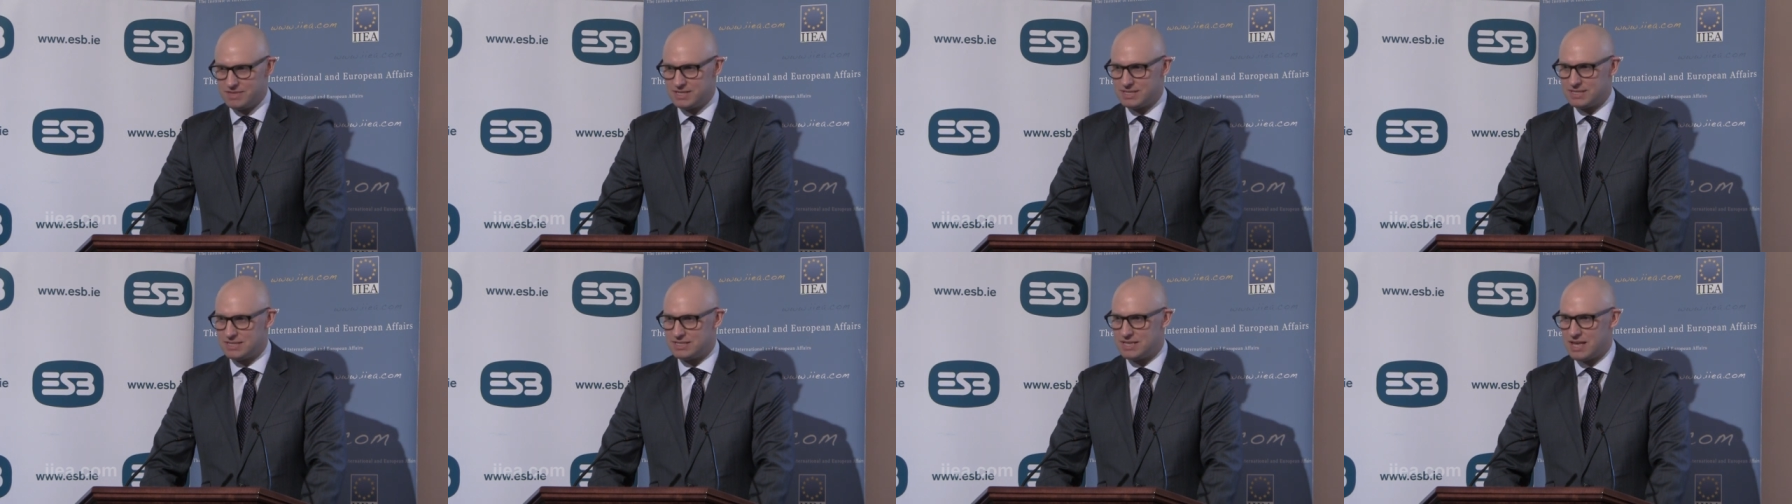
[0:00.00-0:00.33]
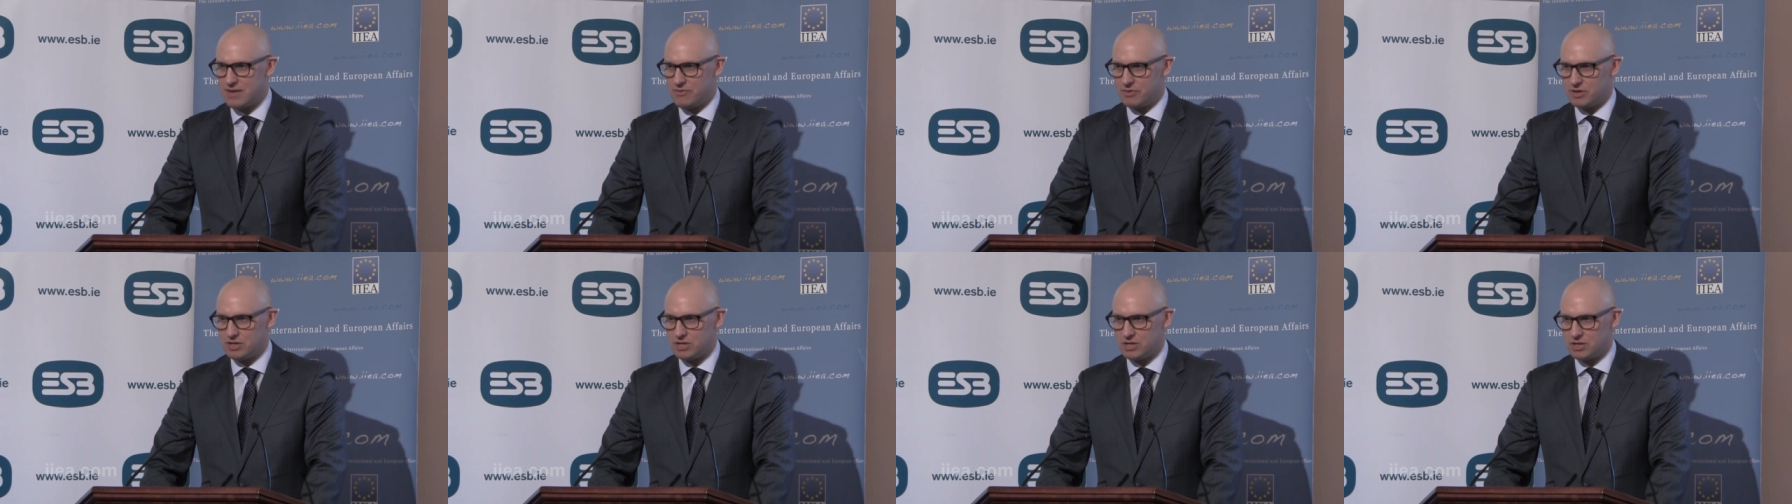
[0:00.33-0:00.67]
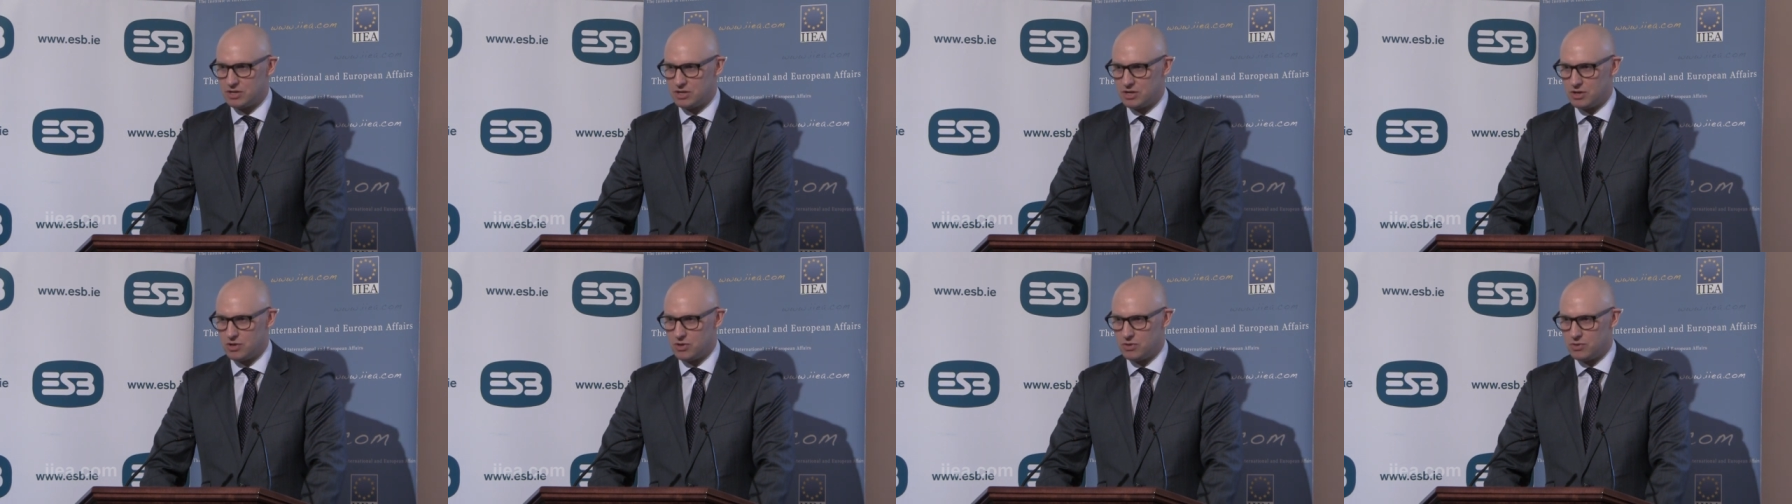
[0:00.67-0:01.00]
this is never going
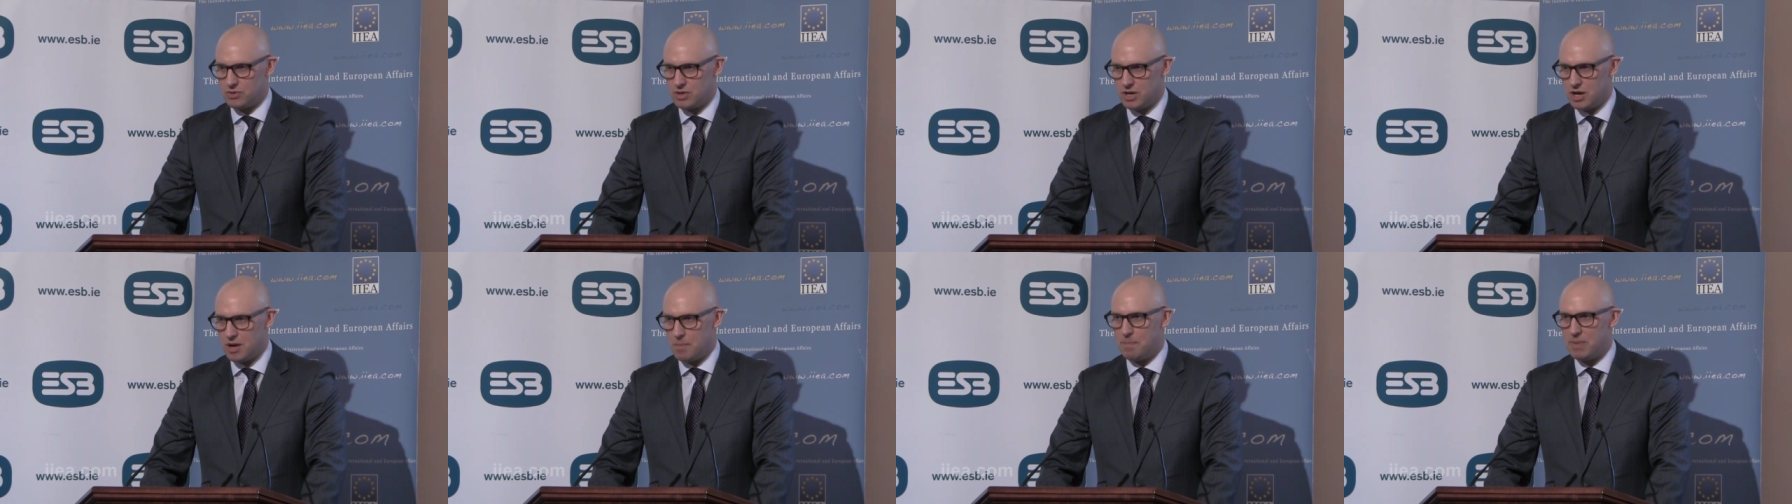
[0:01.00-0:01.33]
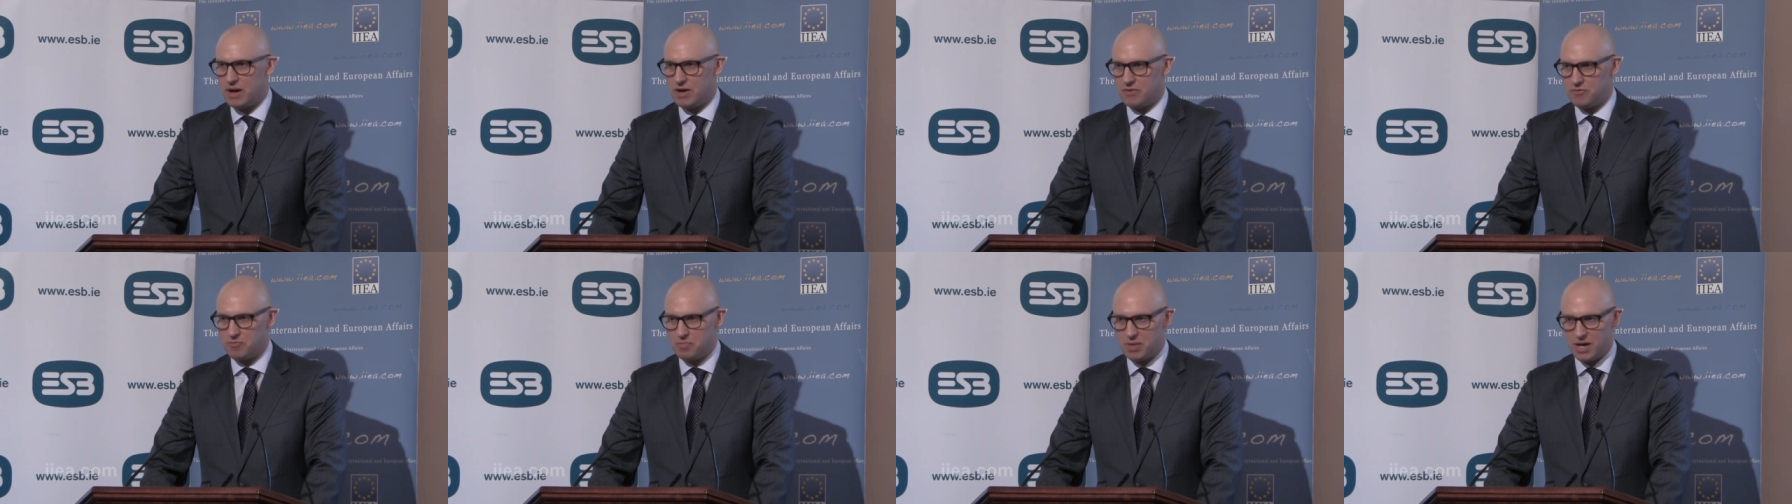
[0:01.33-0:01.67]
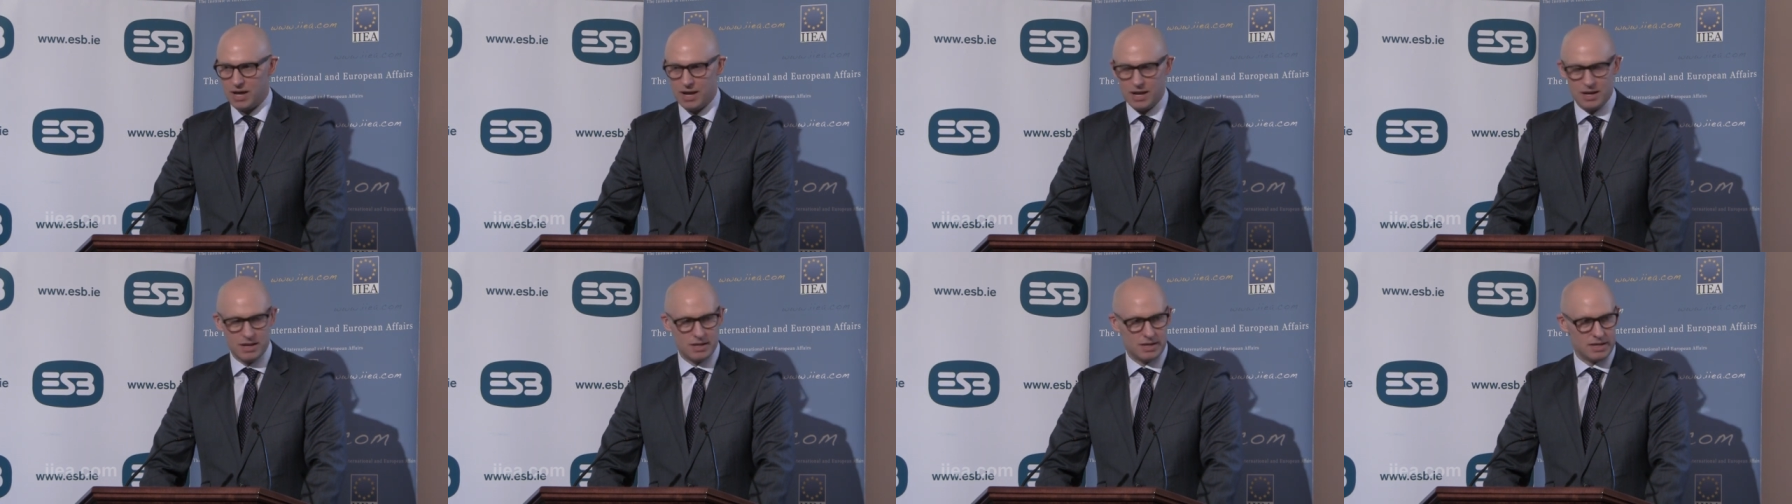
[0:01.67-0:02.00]
to go above
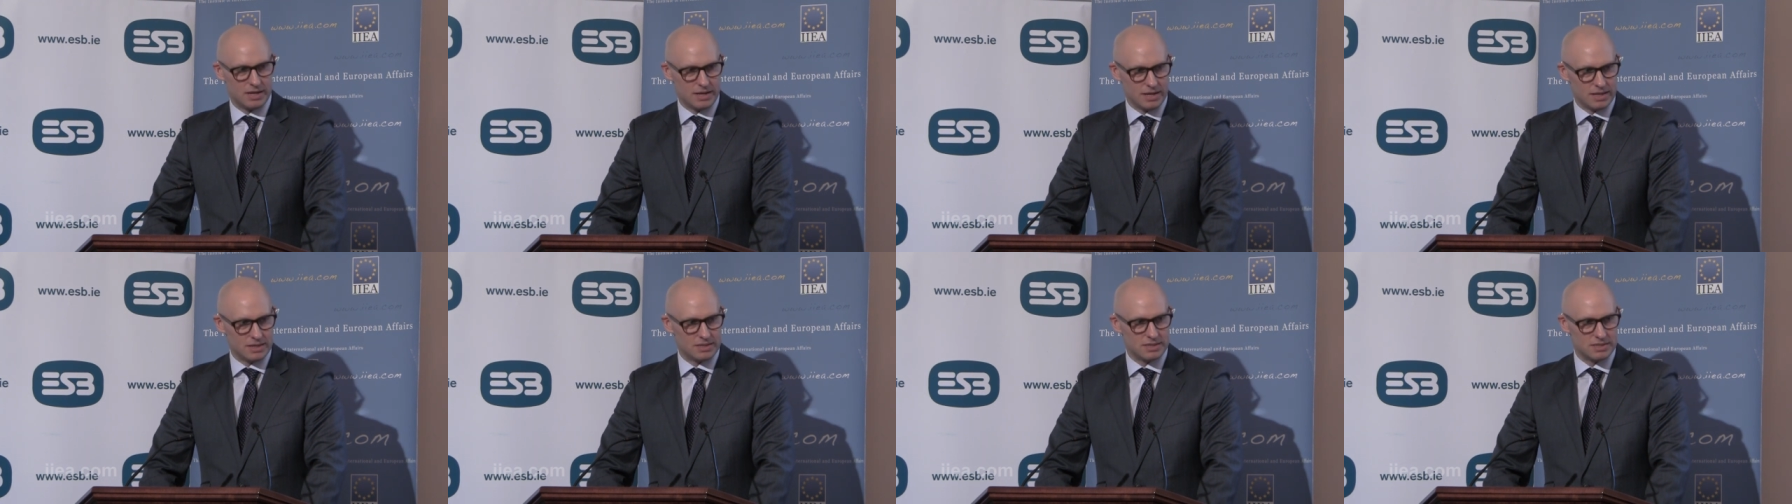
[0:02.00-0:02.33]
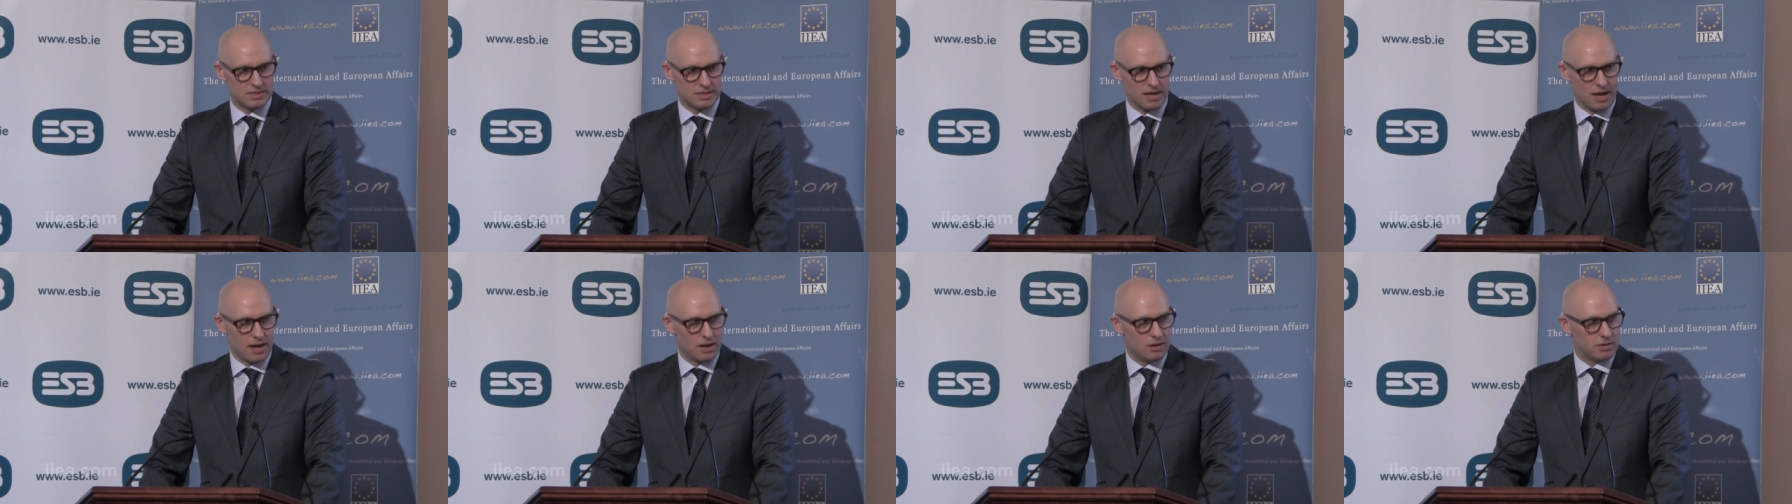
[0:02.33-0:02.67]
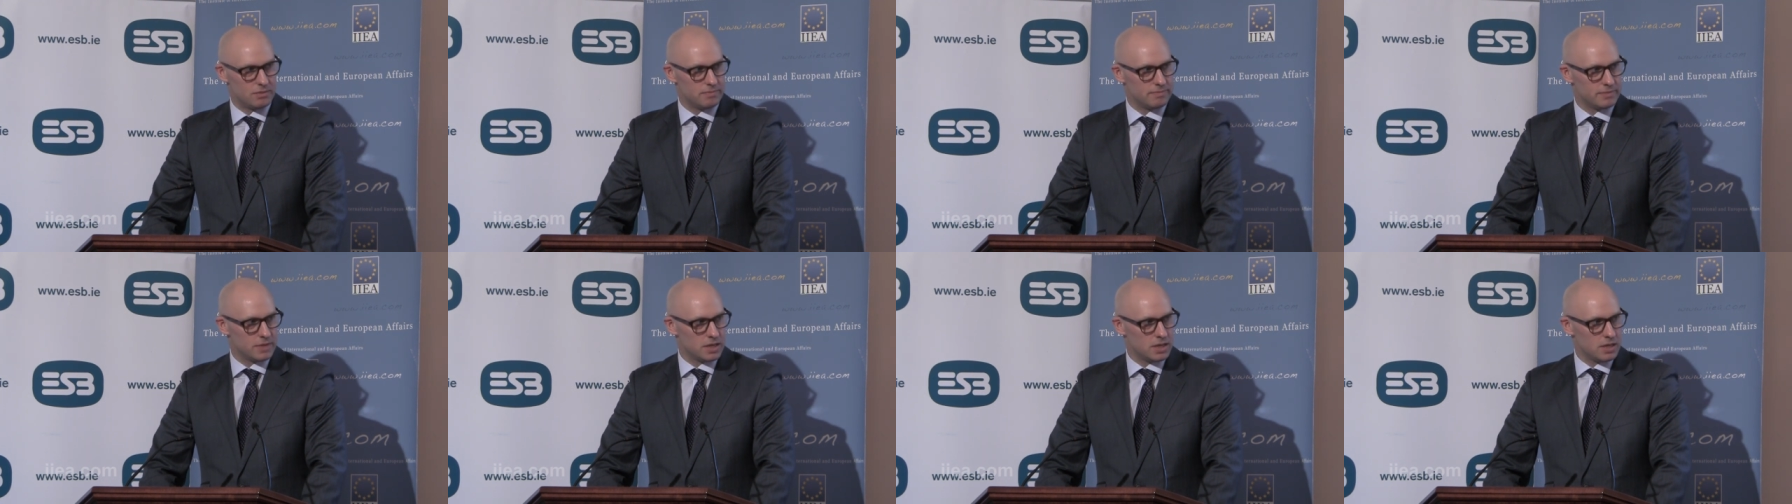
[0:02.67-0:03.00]
pilot and into
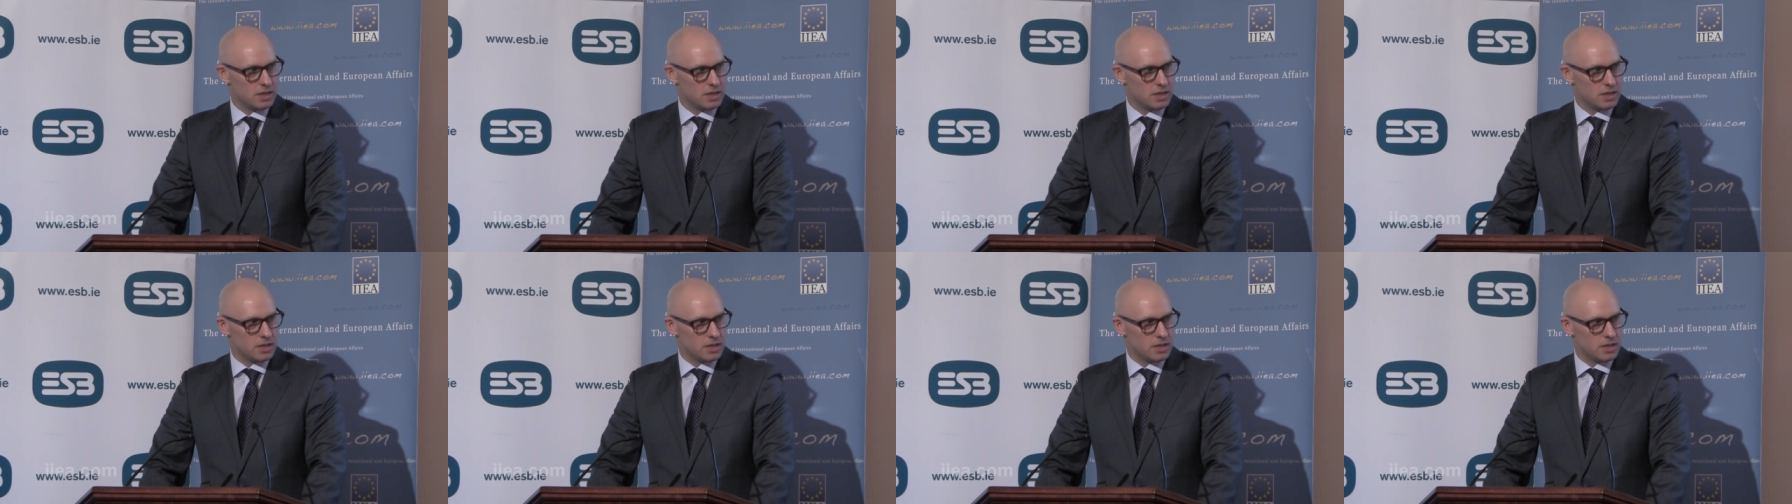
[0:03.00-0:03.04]
scale.